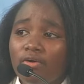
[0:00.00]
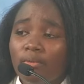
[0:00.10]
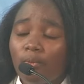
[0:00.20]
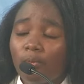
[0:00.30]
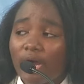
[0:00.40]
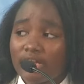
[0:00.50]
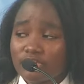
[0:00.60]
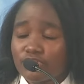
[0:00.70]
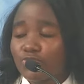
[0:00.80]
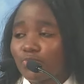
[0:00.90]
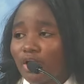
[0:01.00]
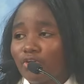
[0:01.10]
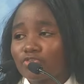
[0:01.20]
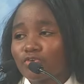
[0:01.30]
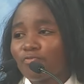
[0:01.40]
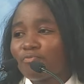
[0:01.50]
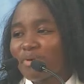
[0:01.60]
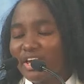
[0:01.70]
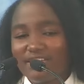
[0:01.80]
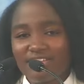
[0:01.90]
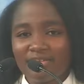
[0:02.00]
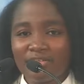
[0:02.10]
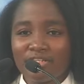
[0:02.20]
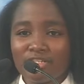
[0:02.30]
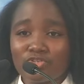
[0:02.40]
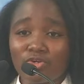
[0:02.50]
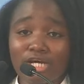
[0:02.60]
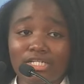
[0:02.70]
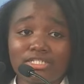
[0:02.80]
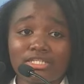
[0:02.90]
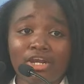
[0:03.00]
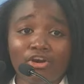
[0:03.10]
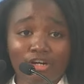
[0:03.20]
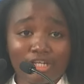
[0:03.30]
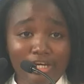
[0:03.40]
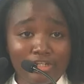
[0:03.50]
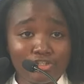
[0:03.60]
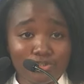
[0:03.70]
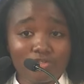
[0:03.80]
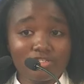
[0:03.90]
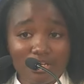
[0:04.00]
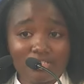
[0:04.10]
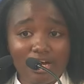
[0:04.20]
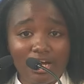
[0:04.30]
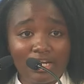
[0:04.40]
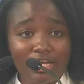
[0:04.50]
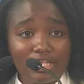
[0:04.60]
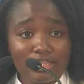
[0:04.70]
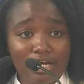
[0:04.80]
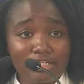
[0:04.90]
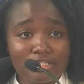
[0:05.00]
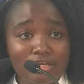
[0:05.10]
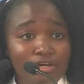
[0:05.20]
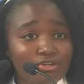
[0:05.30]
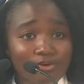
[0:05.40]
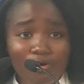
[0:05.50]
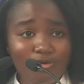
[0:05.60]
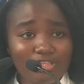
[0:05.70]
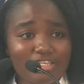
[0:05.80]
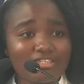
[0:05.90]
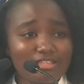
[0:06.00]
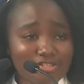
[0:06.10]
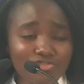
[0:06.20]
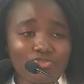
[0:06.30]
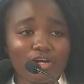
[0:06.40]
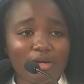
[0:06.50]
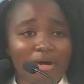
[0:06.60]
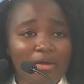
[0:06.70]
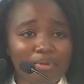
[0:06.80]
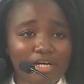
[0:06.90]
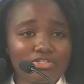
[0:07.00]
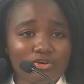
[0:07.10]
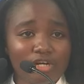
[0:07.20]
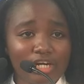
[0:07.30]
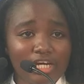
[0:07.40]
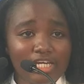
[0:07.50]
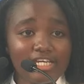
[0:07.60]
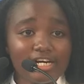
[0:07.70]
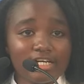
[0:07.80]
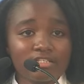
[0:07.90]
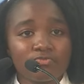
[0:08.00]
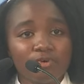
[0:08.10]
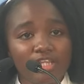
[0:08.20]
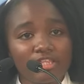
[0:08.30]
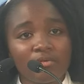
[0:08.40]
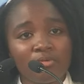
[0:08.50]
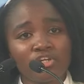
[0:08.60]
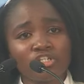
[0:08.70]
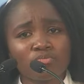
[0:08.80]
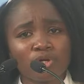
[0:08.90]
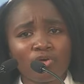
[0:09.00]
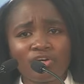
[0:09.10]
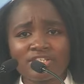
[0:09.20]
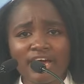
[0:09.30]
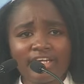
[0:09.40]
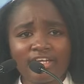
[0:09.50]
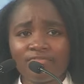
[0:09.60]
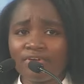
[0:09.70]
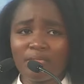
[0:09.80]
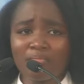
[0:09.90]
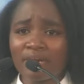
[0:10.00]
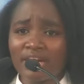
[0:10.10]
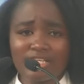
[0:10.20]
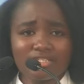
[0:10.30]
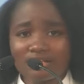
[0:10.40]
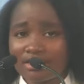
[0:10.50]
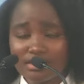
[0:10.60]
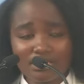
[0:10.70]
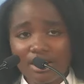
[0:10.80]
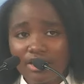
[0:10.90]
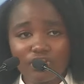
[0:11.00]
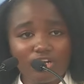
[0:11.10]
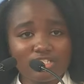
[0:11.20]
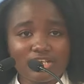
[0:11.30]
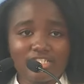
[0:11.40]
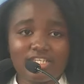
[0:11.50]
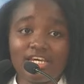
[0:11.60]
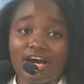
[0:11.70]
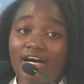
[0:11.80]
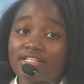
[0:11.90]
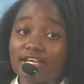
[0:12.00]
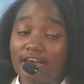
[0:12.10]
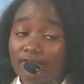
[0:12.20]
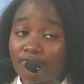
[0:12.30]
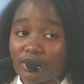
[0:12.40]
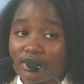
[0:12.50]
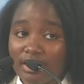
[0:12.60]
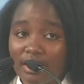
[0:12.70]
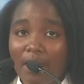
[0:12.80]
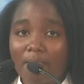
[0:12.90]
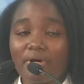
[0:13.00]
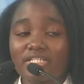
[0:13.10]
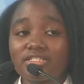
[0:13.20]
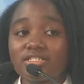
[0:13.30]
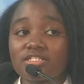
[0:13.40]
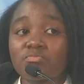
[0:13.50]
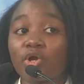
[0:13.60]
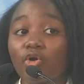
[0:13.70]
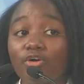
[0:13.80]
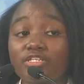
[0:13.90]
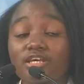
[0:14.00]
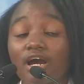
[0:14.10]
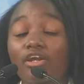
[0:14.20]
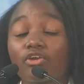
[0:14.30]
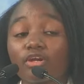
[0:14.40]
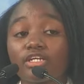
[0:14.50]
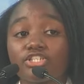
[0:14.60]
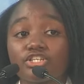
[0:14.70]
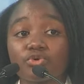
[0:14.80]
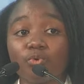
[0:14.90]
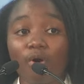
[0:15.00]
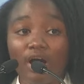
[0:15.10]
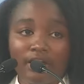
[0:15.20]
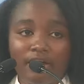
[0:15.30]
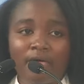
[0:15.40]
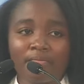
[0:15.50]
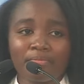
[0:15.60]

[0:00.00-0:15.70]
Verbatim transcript: went through a lot of pain so that the Lord can show Satan that, no, this is truly my person. He has faith in me, not because I give him blessings, not that he has everything, but it is because he acknowledges who I am.